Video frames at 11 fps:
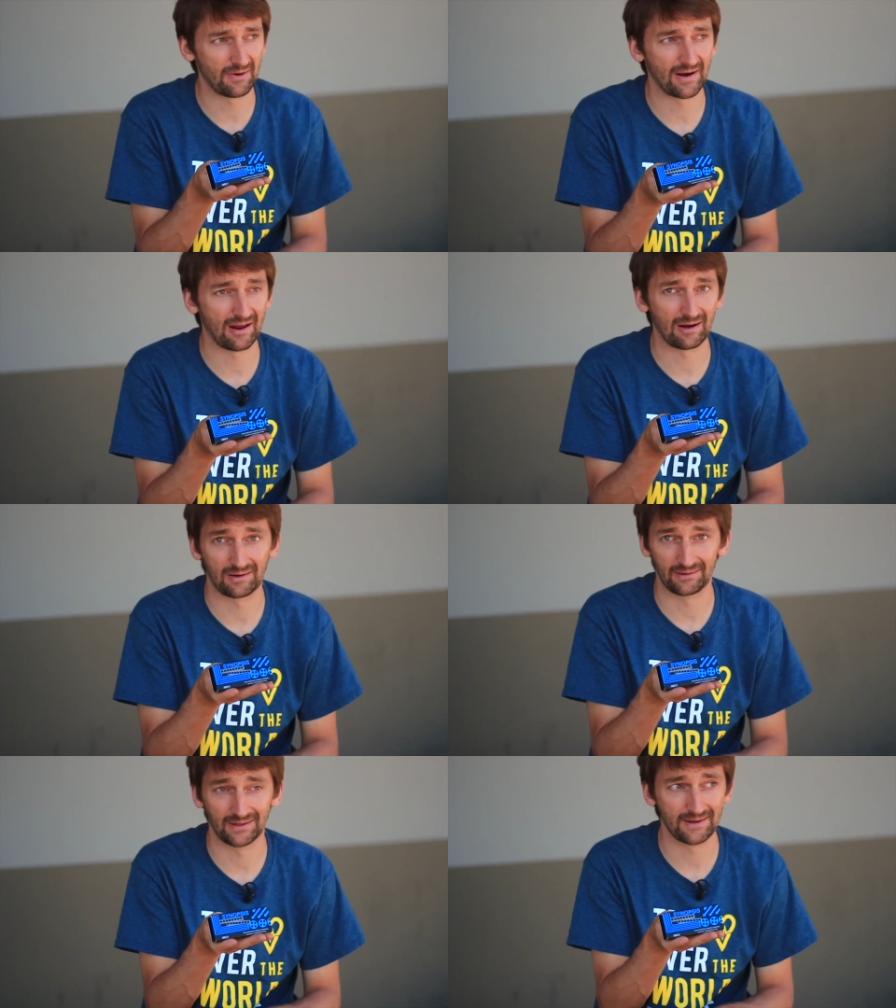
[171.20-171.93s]
going out
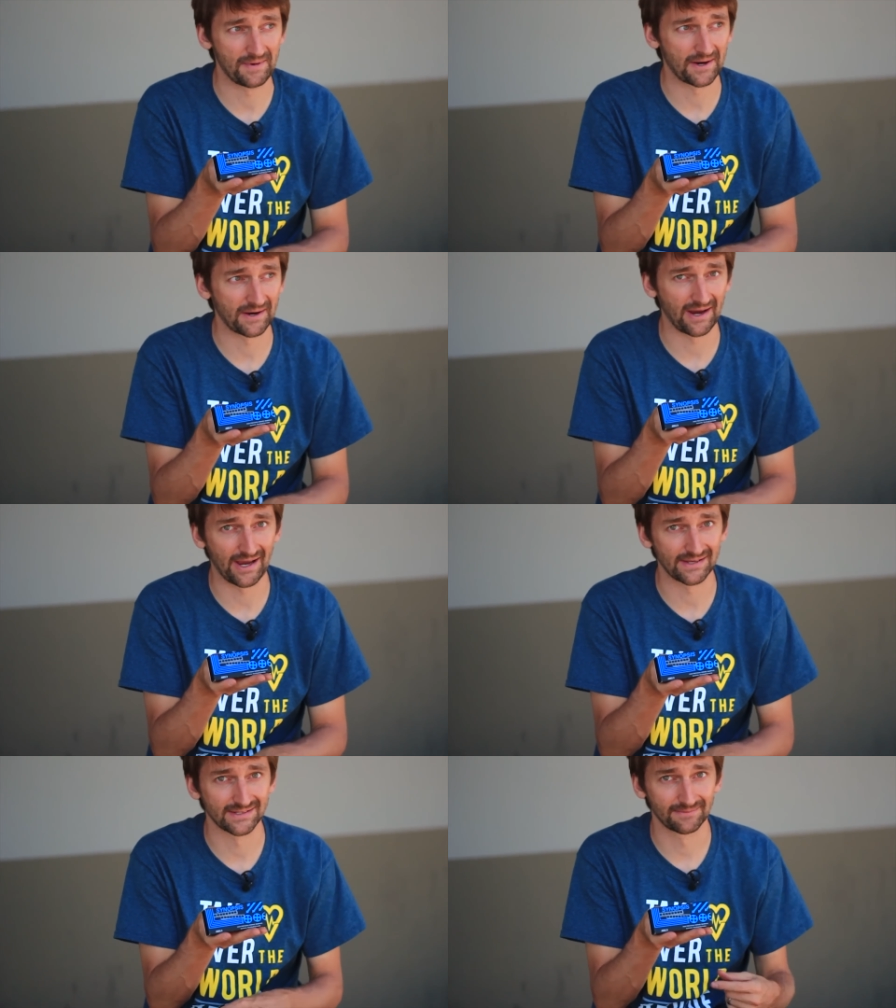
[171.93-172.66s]
on a limb here,
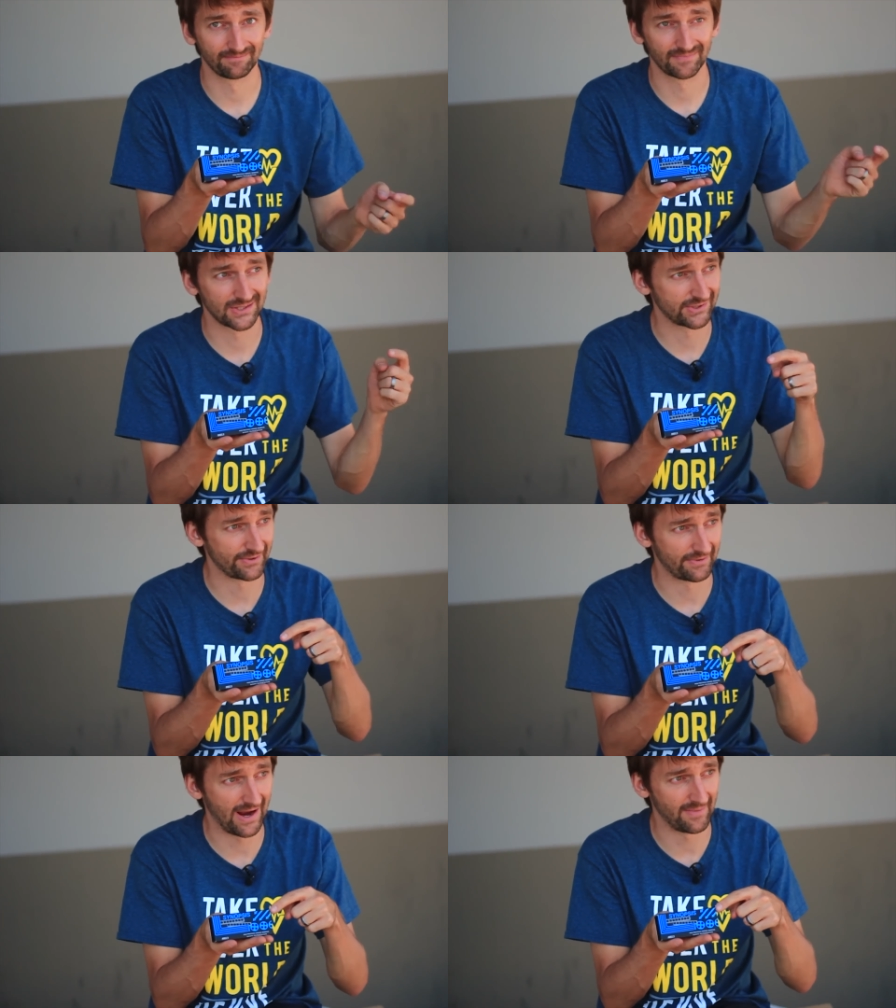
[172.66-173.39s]
guys.
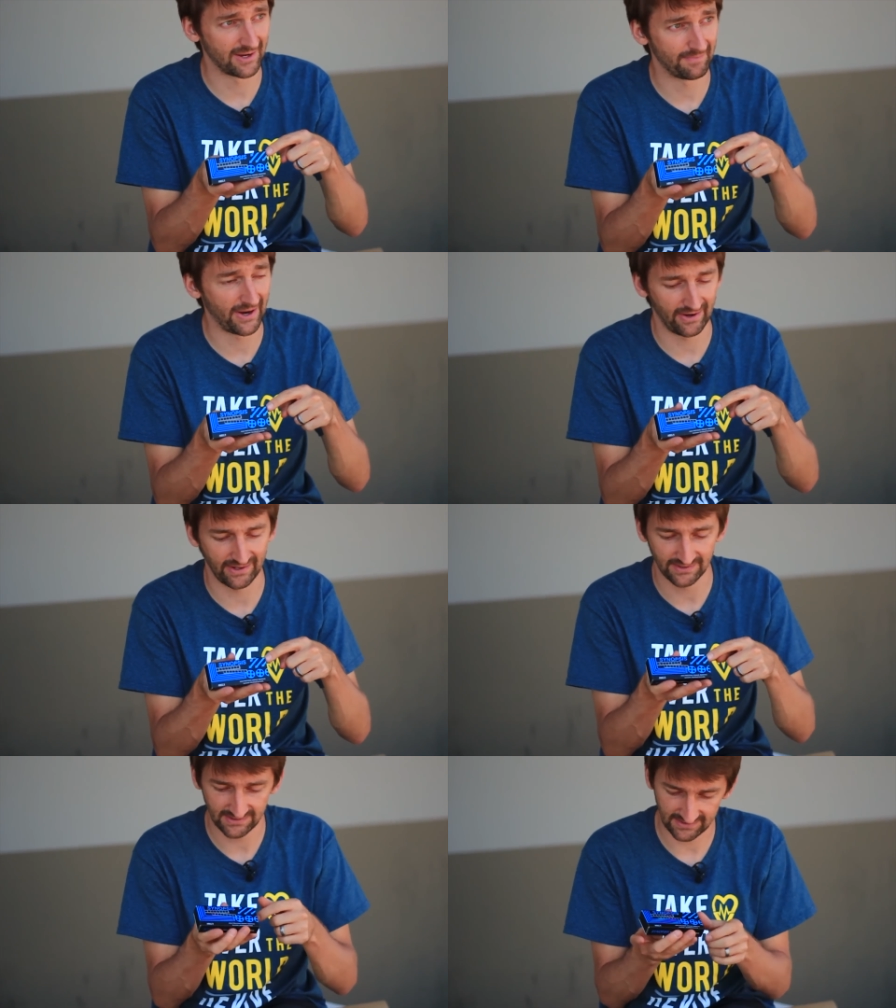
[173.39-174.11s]
Ceramic
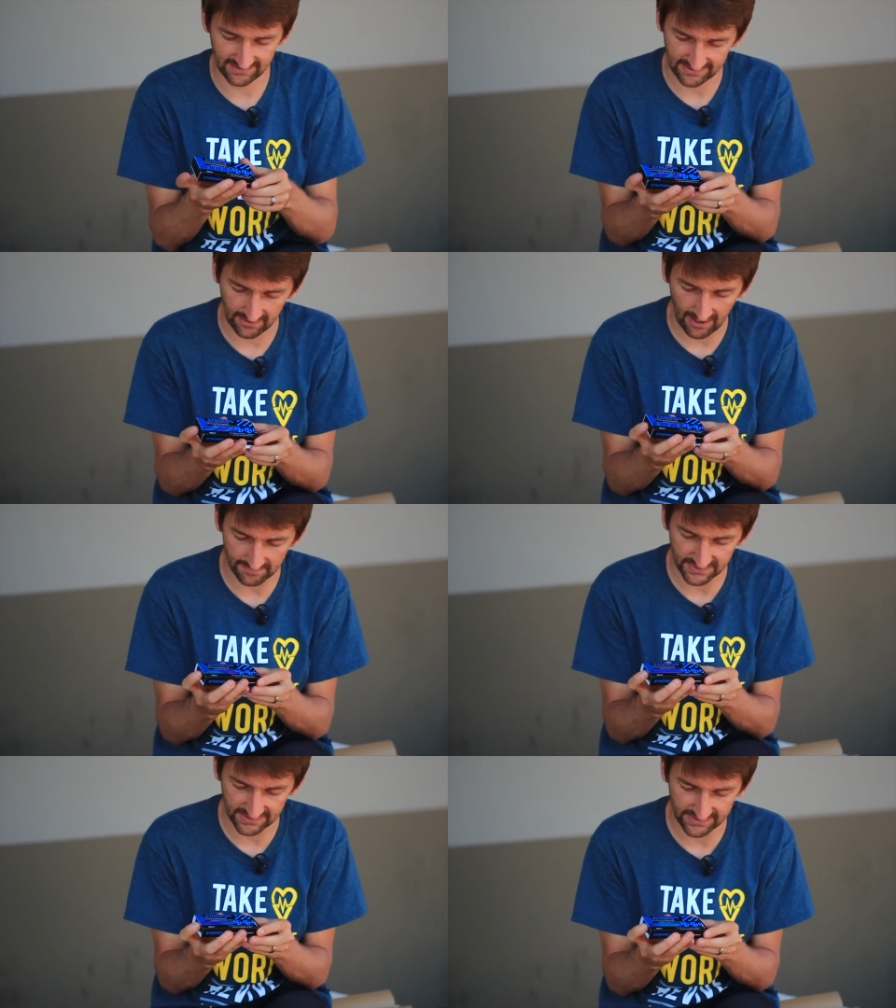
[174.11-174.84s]
bearings,
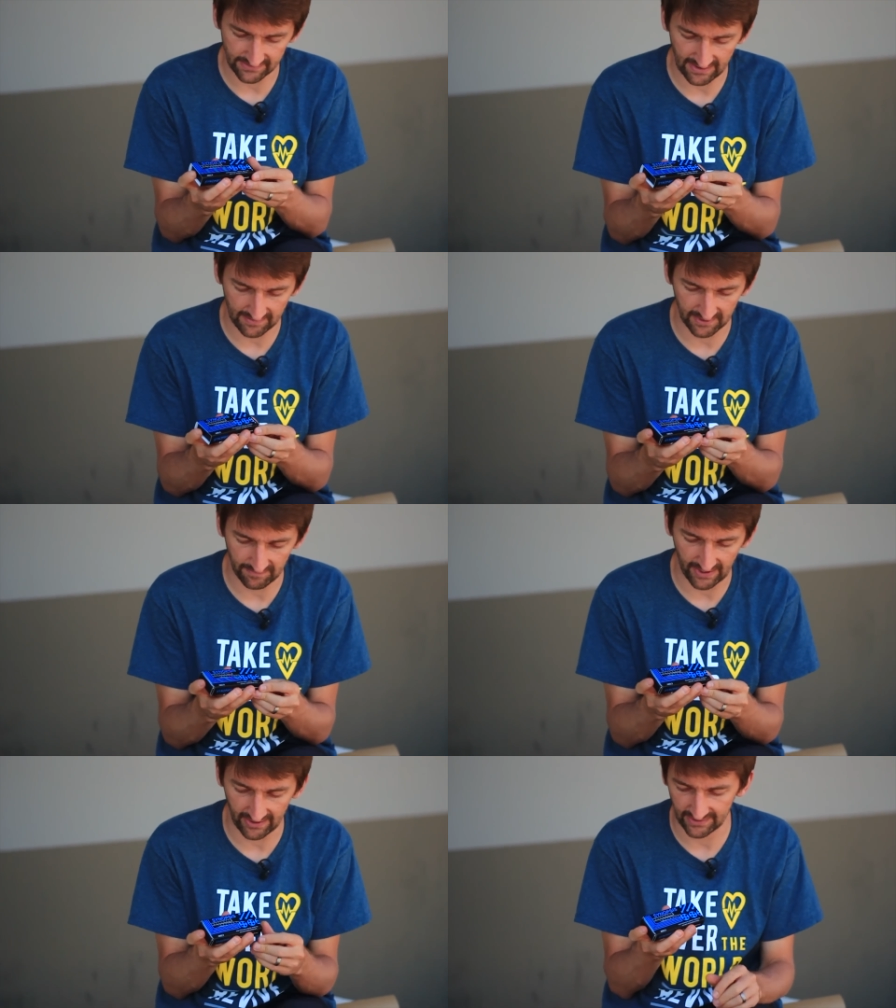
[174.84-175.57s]
Synopsis
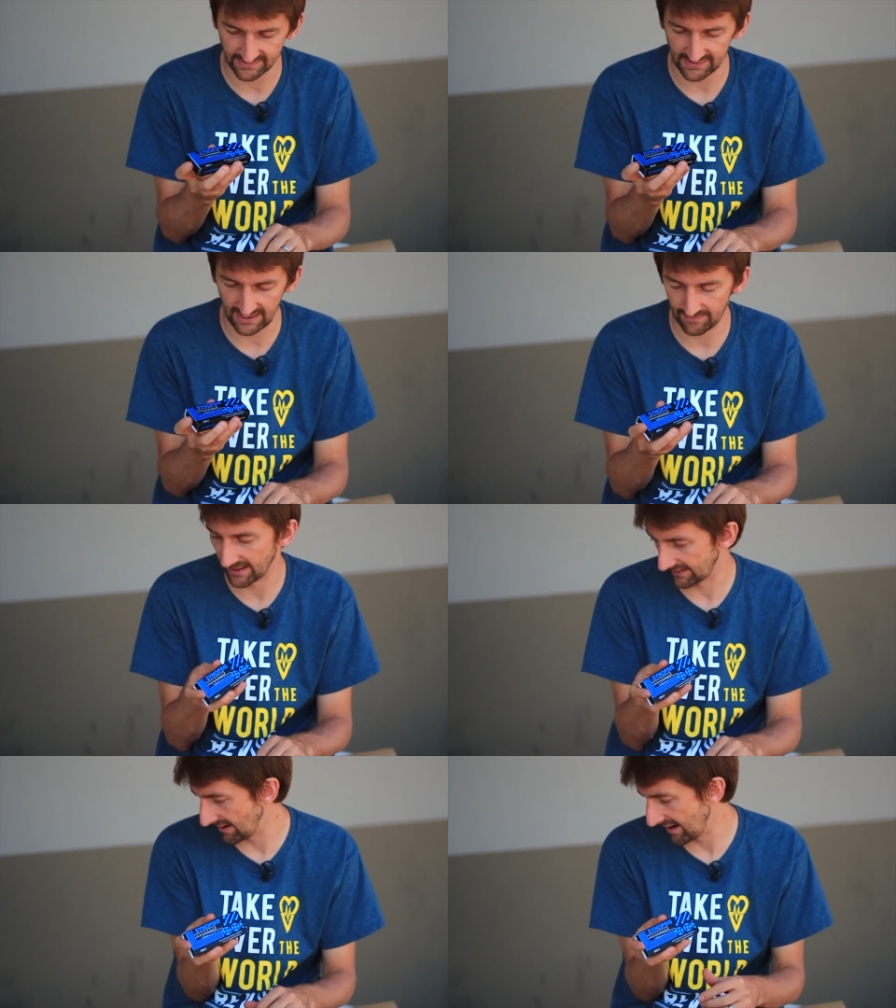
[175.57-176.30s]
ceramic bearings,
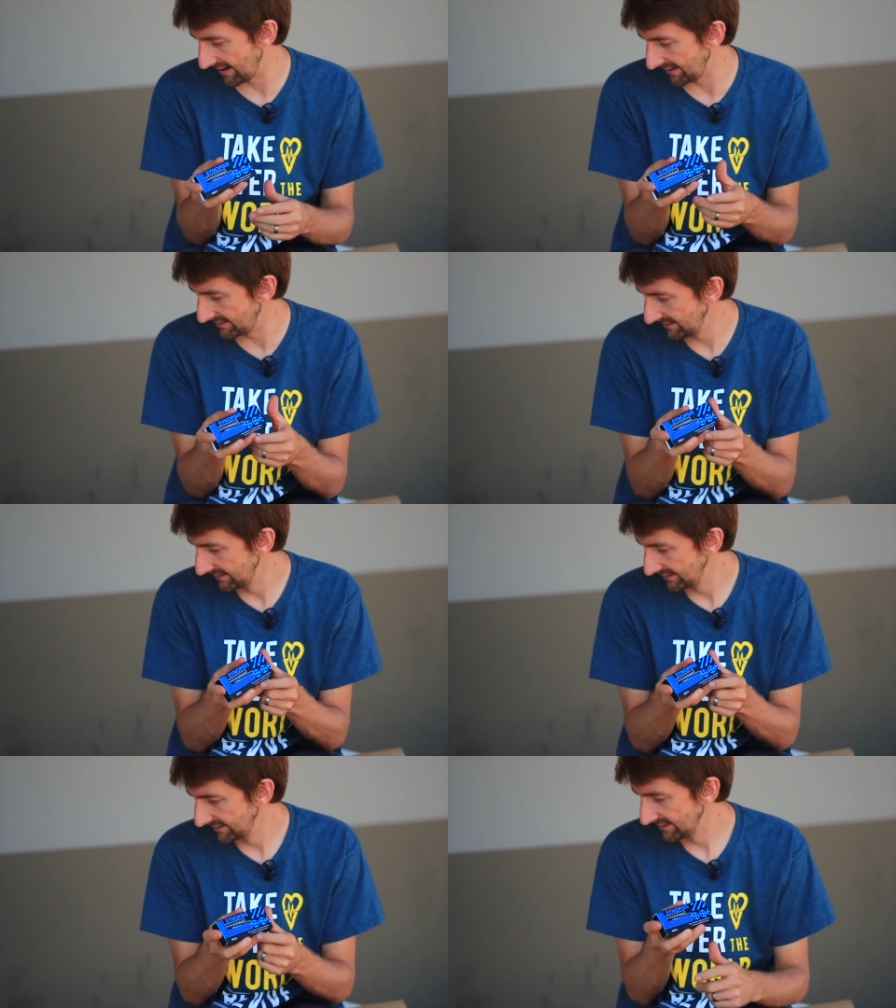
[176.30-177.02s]
ABEC-9,
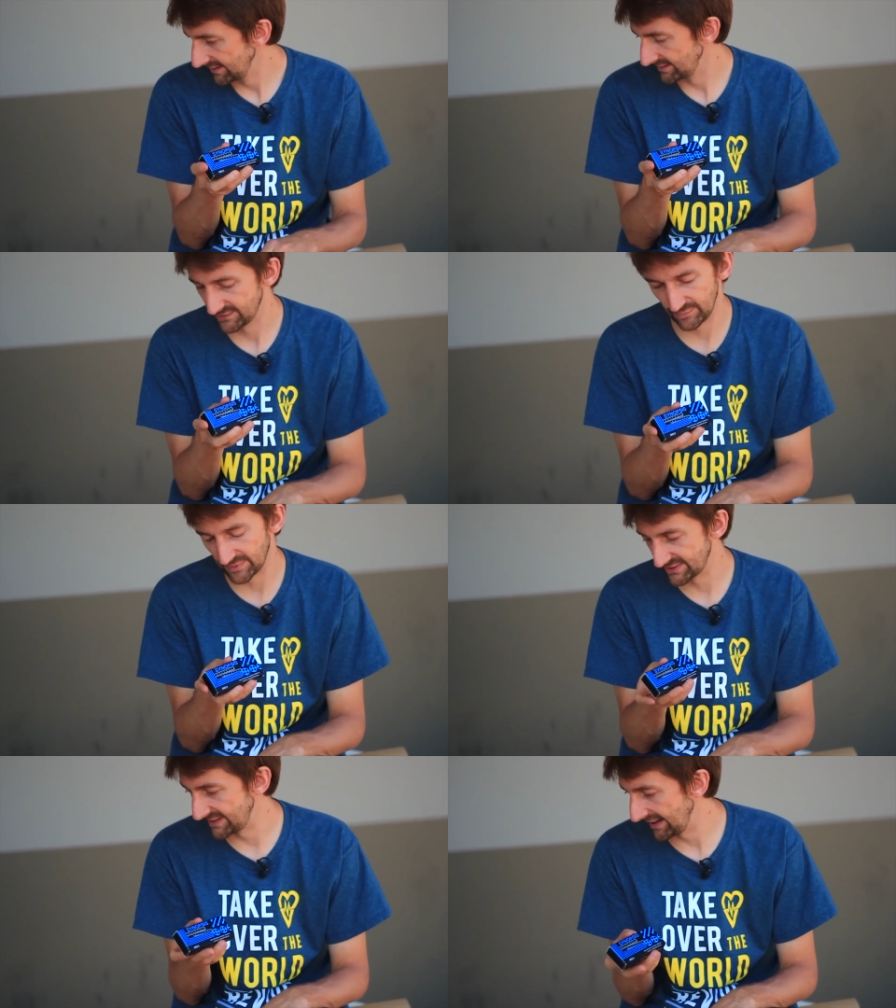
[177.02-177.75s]

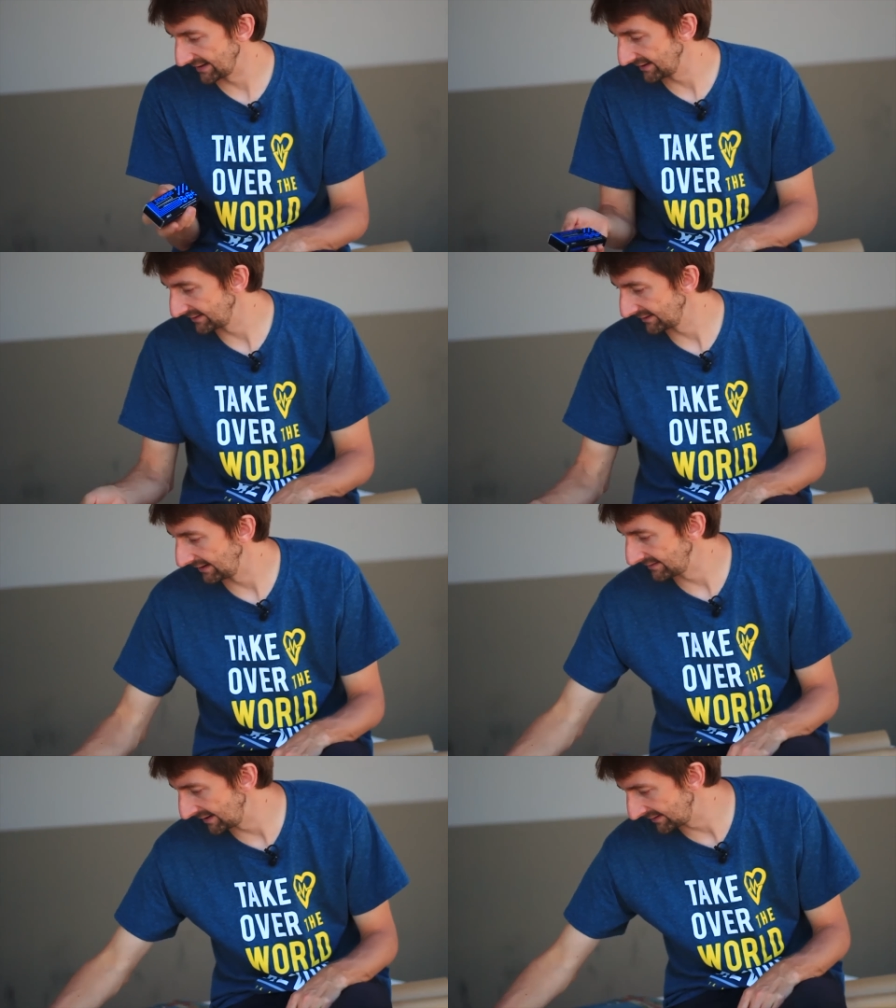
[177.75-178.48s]
super sick.
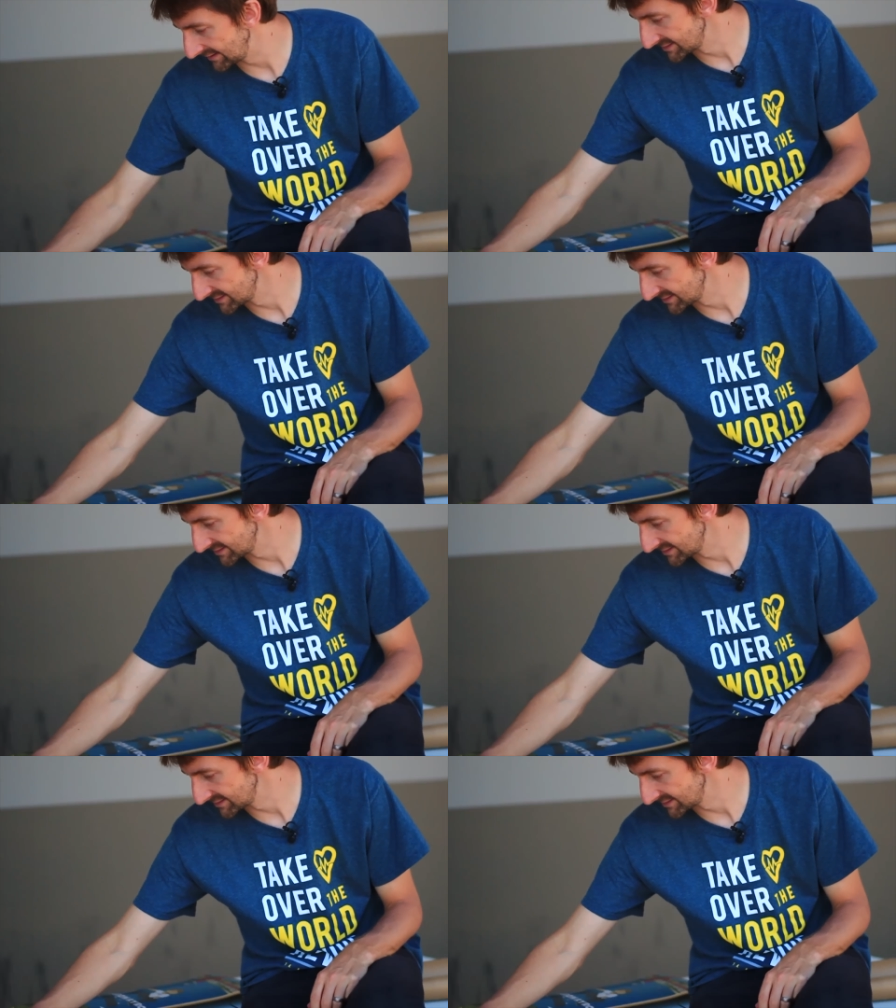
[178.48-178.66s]
And then